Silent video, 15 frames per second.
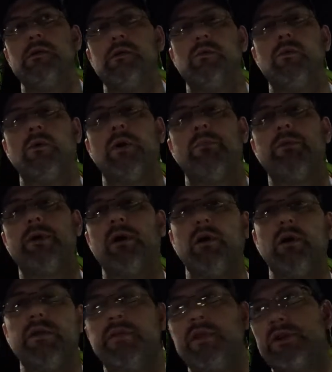were part
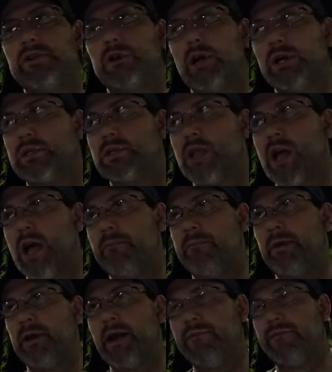of the truck stop,
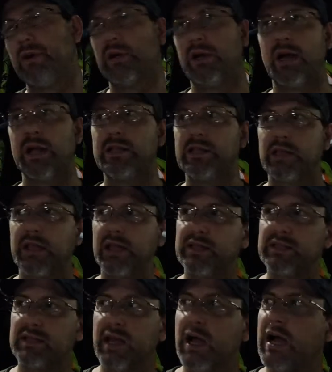and I forgot that
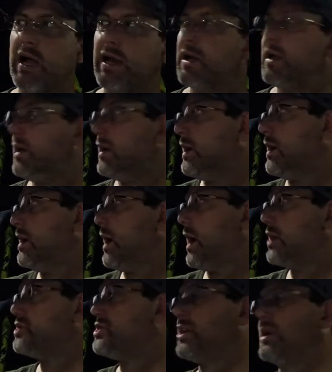that's not. I
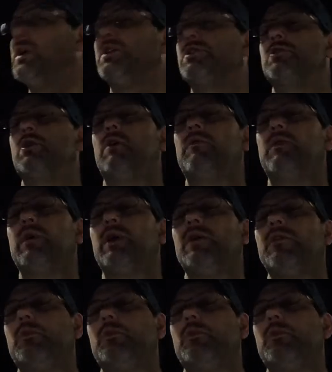should have drove around the